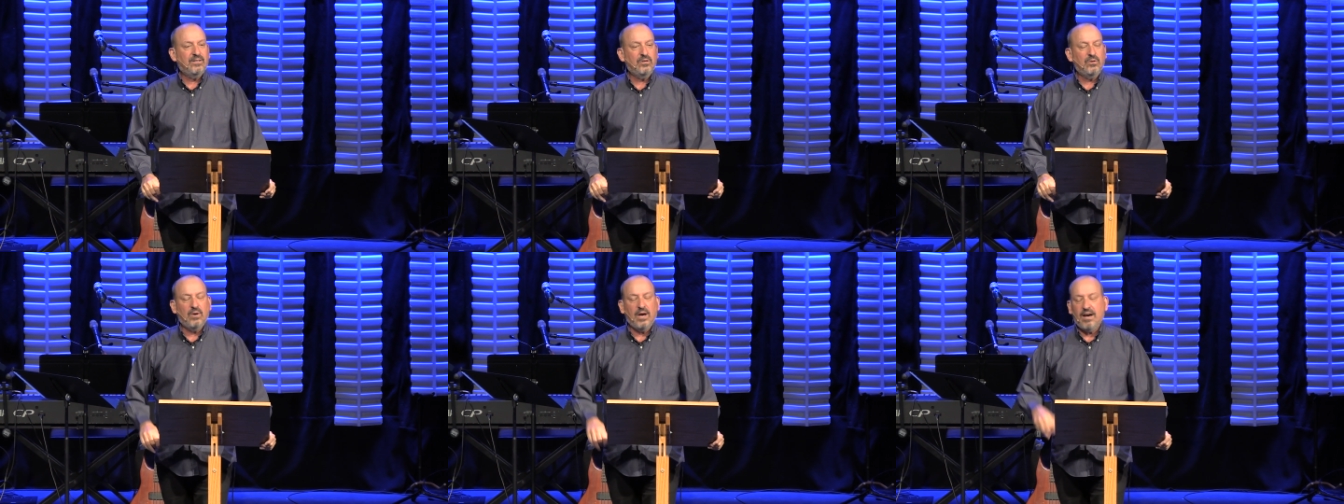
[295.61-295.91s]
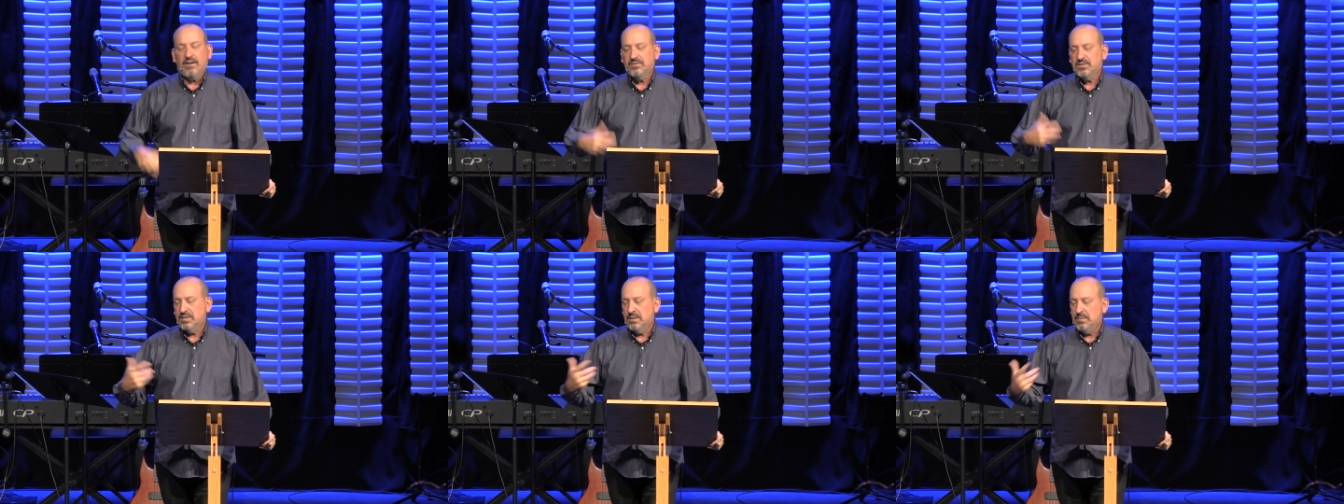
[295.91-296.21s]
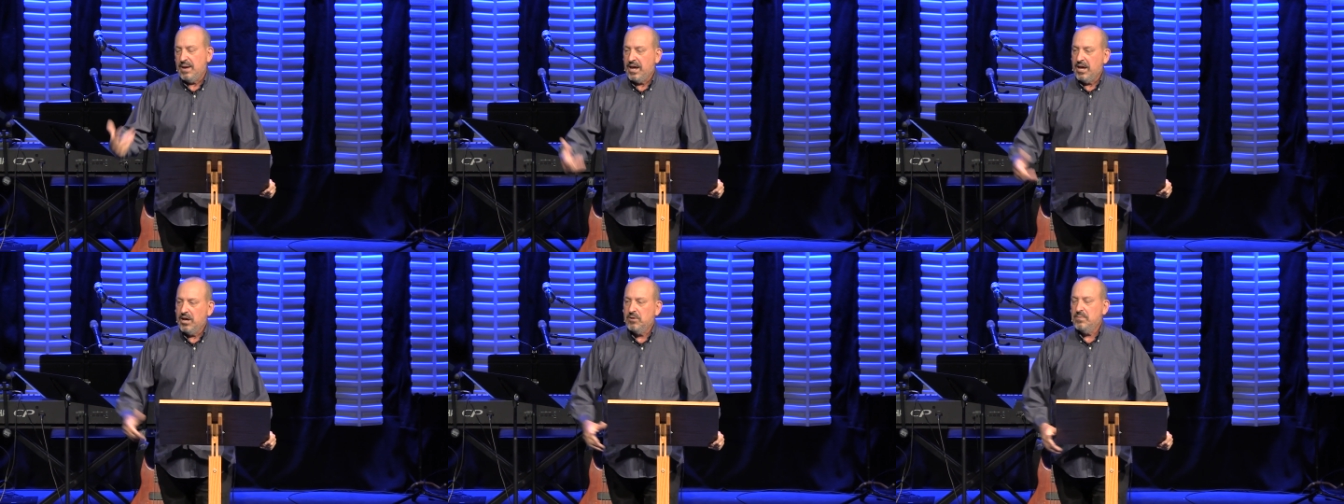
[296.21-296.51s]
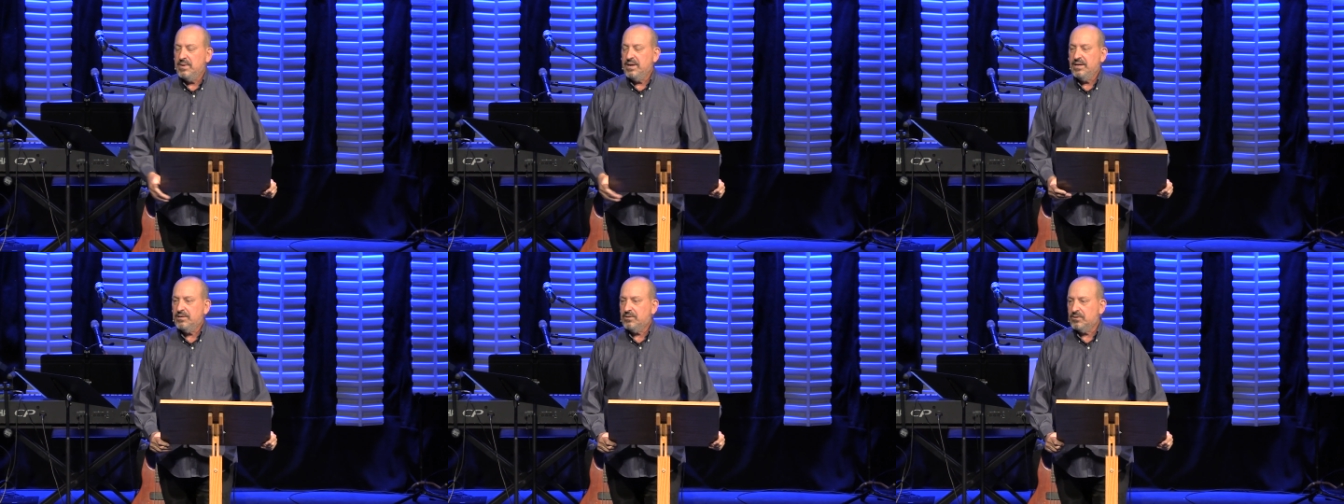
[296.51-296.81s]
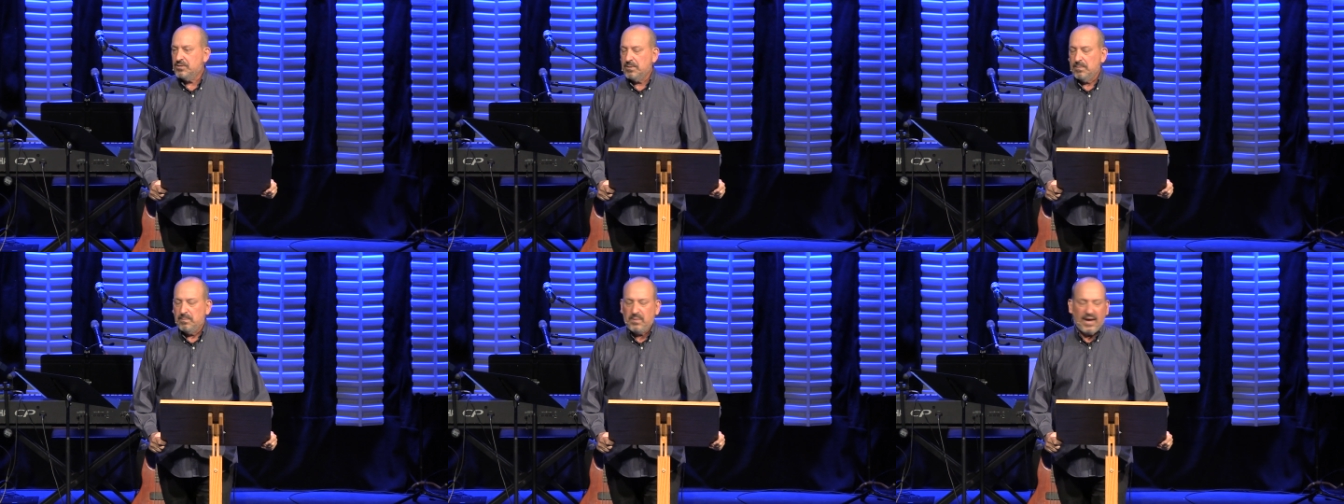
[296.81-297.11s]
you have some ailment
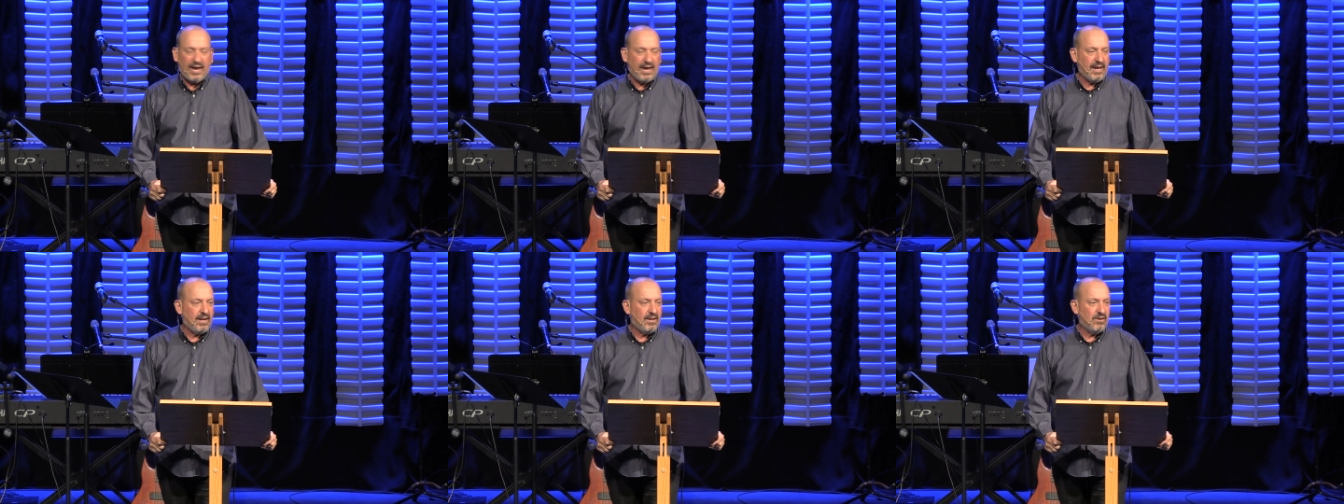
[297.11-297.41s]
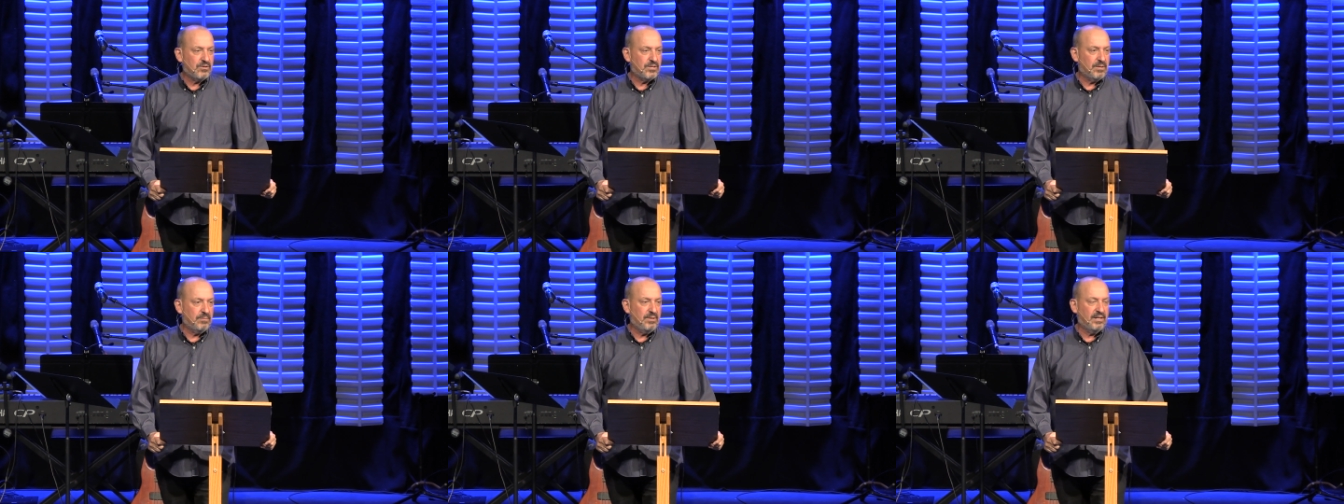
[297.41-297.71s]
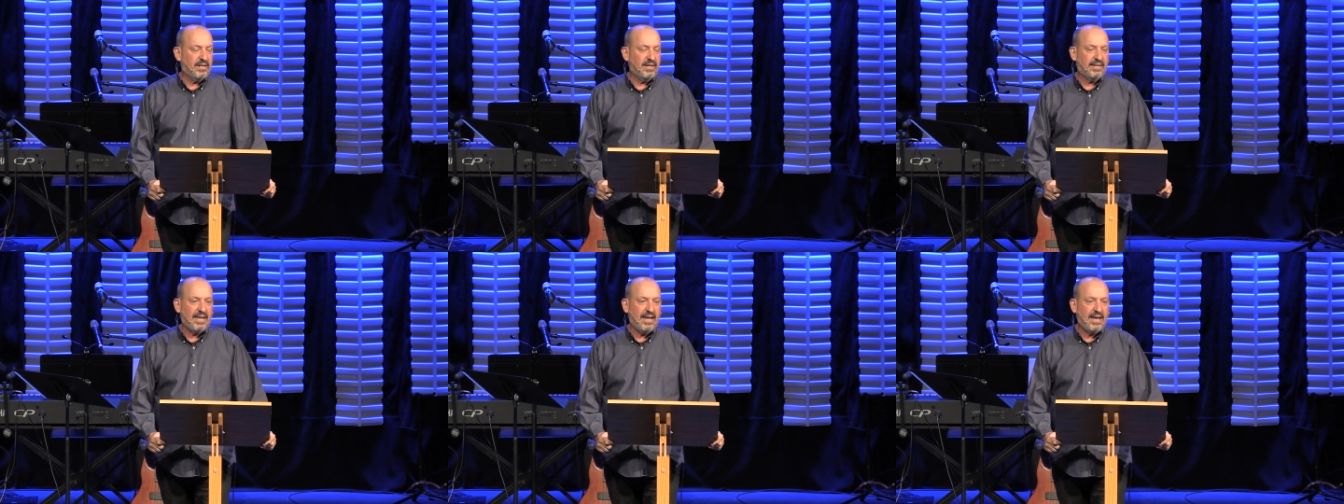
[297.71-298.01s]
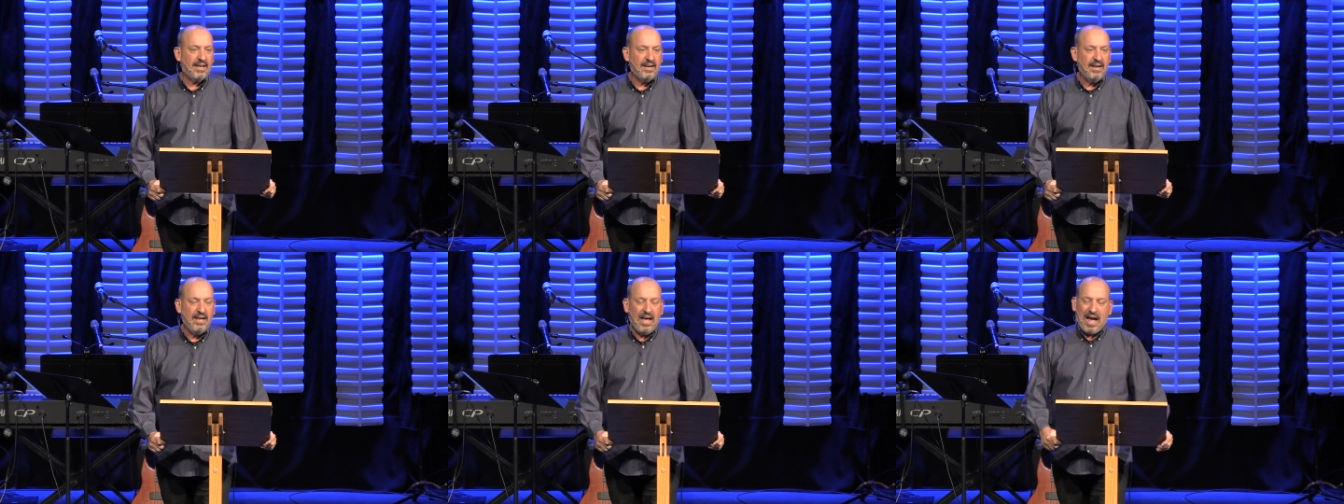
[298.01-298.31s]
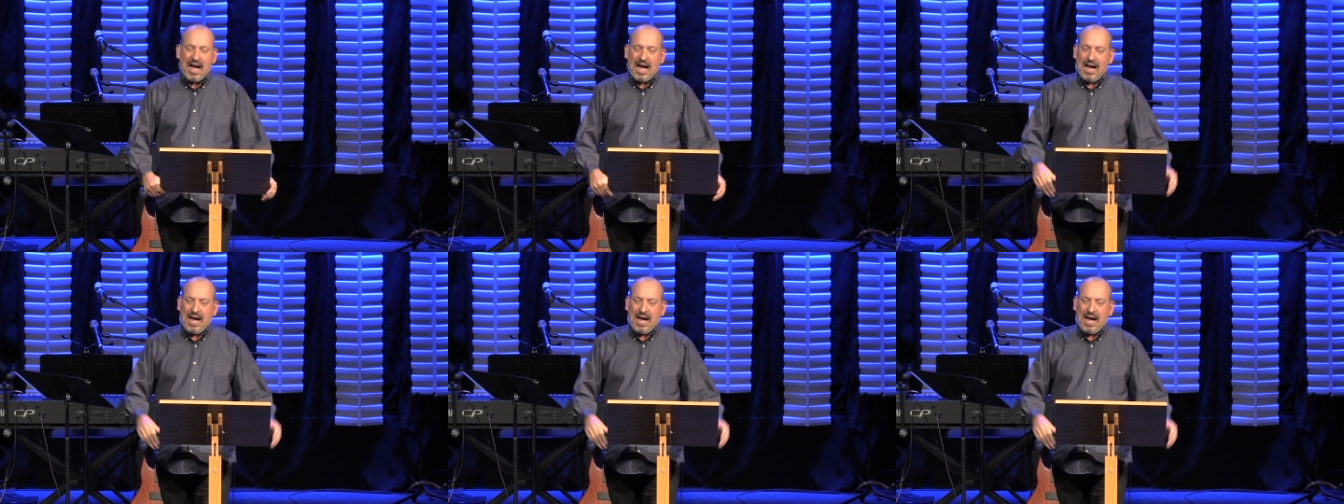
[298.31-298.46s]
or some pain or something like that.